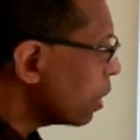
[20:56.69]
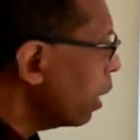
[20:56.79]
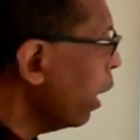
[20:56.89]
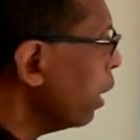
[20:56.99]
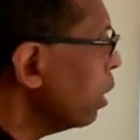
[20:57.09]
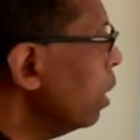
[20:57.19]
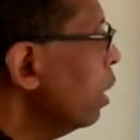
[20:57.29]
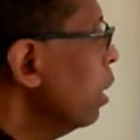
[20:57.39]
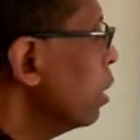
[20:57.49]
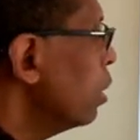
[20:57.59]
And
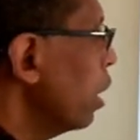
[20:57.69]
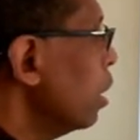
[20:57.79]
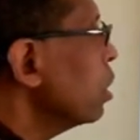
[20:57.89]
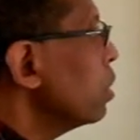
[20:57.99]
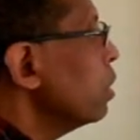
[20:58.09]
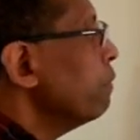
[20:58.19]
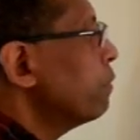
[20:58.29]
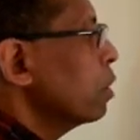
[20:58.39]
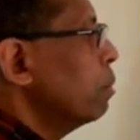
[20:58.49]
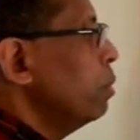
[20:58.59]
the energy
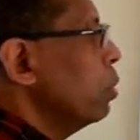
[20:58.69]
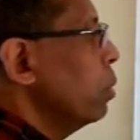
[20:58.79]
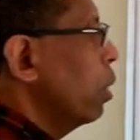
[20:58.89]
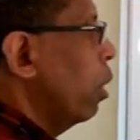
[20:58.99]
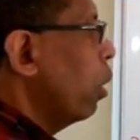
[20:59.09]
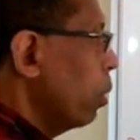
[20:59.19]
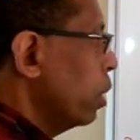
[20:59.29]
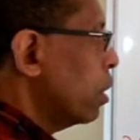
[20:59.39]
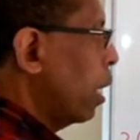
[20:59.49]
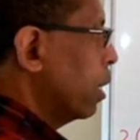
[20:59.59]
difference between,
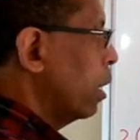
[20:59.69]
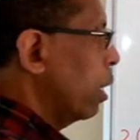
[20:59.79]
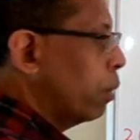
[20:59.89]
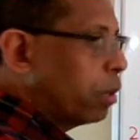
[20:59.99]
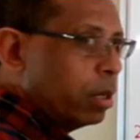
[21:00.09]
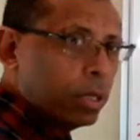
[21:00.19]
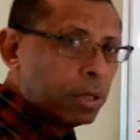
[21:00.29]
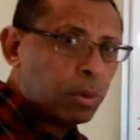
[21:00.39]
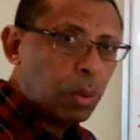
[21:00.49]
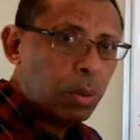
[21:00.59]
always, as I already
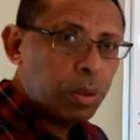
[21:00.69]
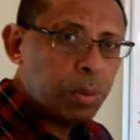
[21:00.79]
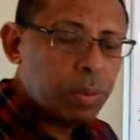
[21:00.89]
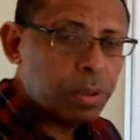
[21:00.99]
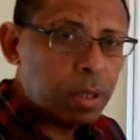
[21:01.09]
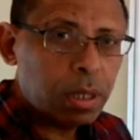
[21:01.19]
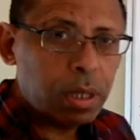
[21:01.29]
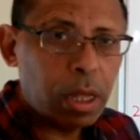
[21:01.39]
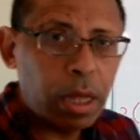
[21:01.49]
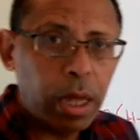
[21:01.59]
told you,
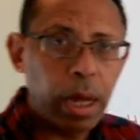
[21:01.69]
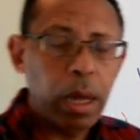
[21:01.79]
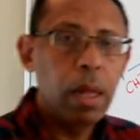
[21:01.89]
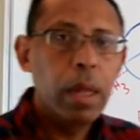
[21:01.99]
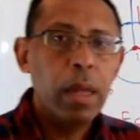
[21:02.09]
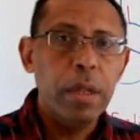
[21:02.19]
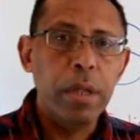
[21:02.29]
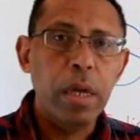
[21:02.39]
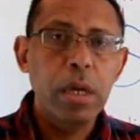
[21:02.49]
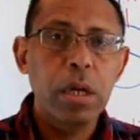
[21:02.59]
the
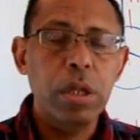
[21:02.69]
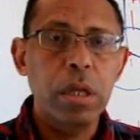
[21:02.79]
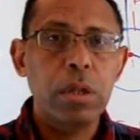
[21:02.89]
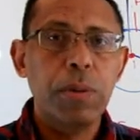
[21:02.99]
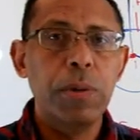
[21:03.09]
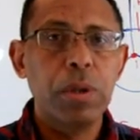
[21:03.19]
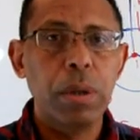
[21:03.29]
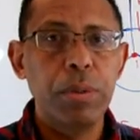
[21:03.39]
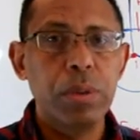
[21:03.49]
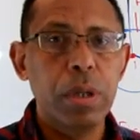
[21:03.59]
energy is
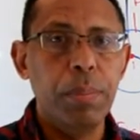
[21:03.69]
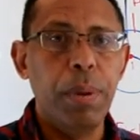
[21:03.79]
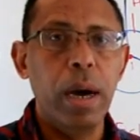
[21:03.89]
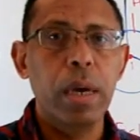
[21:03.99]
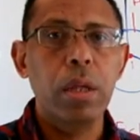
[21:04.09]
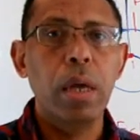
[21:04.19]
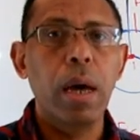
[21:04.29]
contributed by